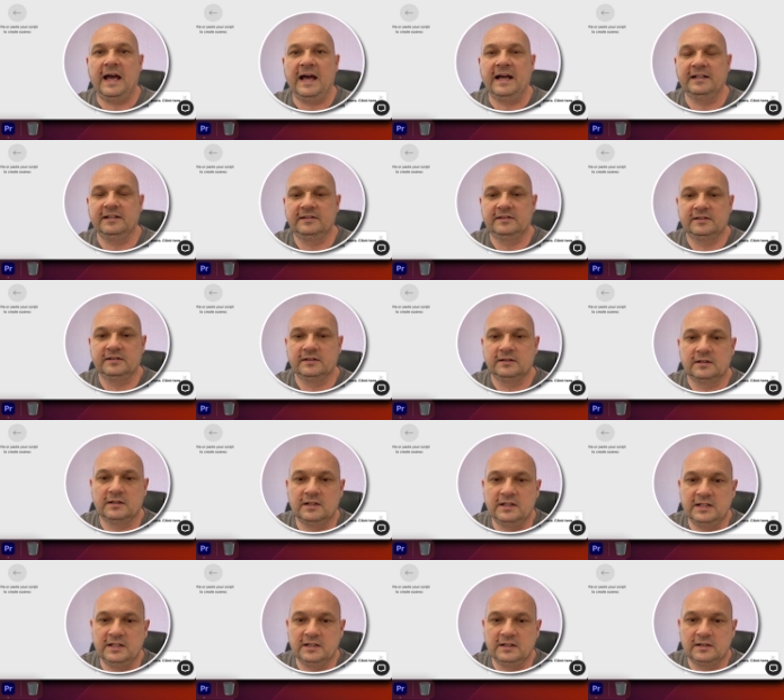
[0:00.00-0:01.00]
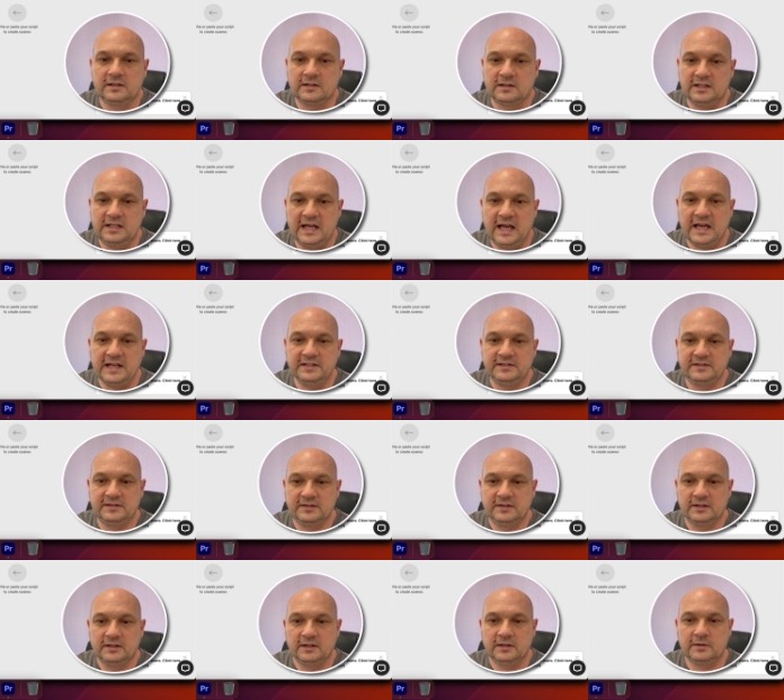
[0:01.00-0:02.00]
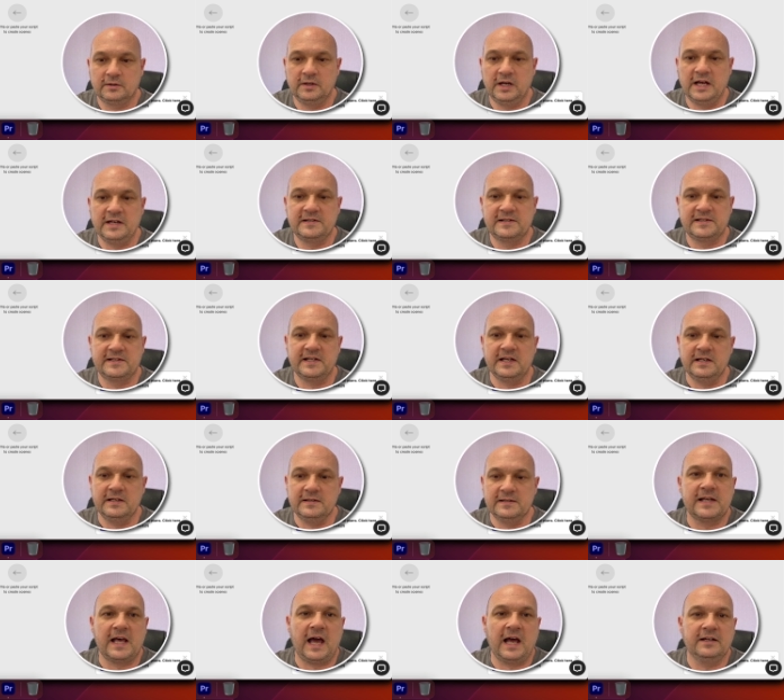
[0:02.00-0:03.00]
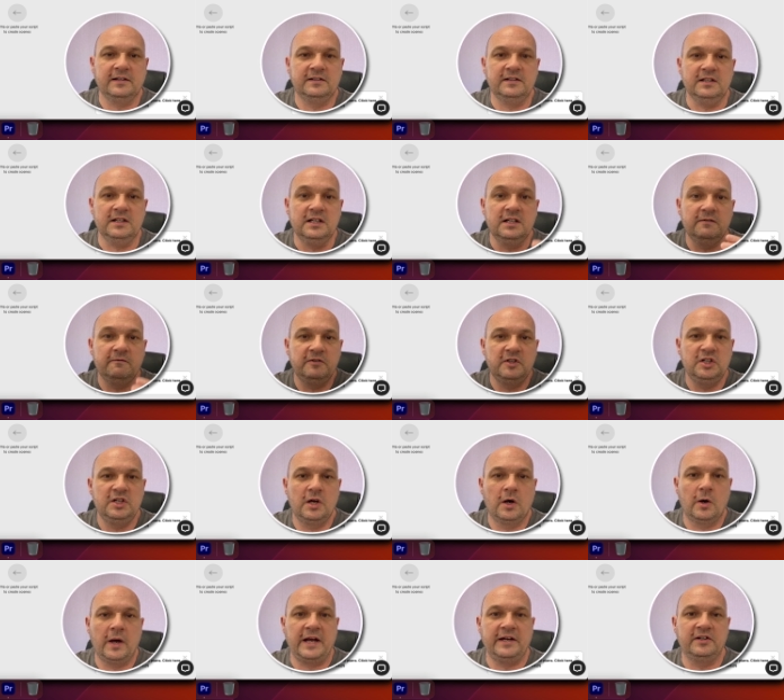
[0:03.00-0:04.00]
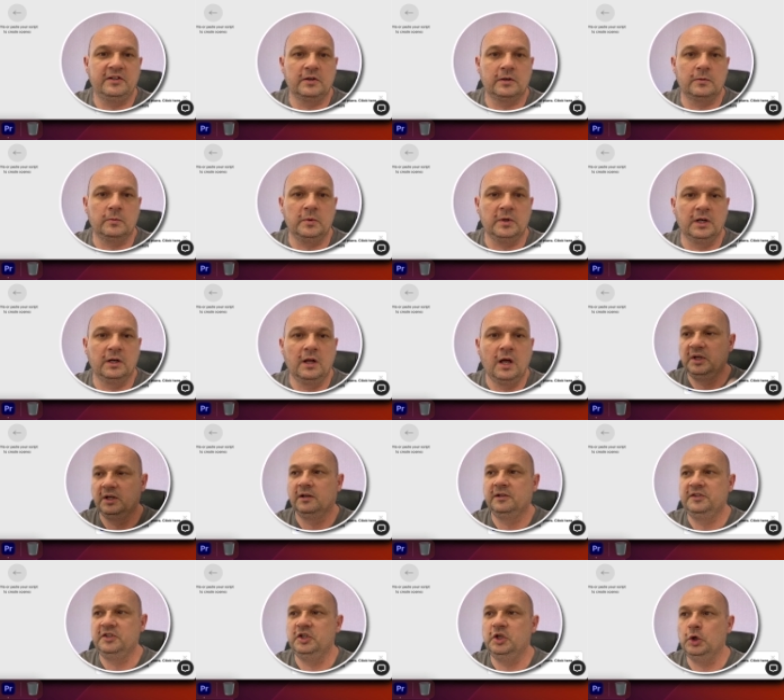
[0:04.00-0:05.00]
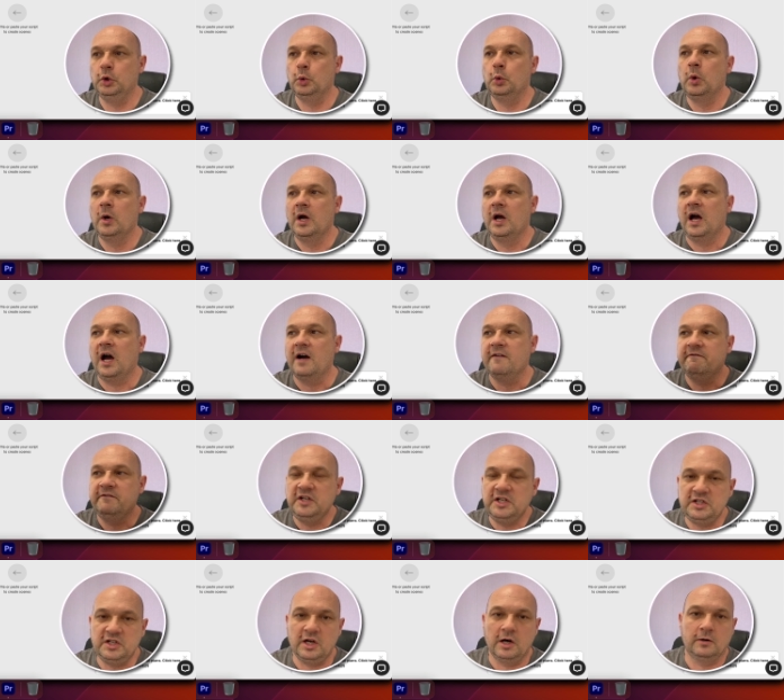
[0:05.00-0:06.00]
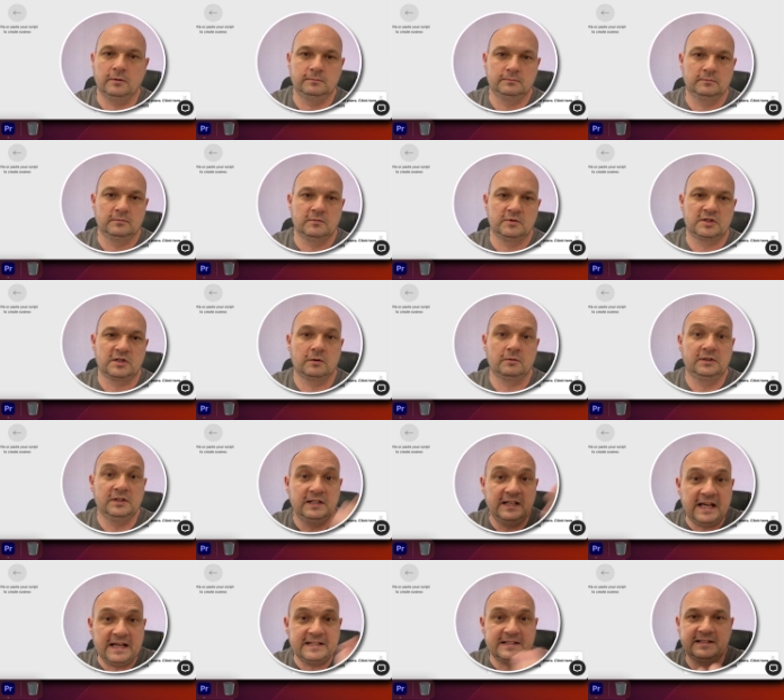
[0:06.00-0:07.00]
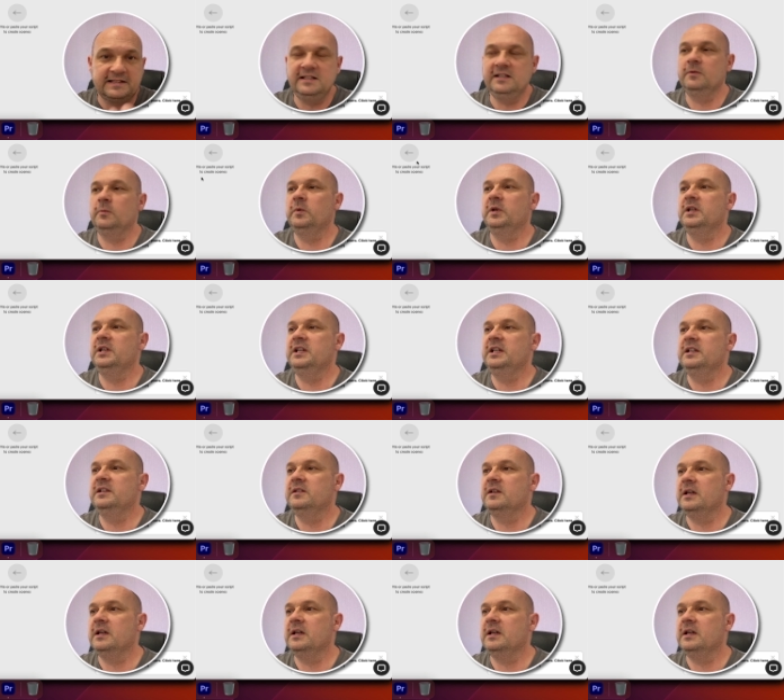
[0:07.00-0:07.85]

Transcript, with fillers: and create scenes, and the InVideo editor will build you a video. So the next thing we need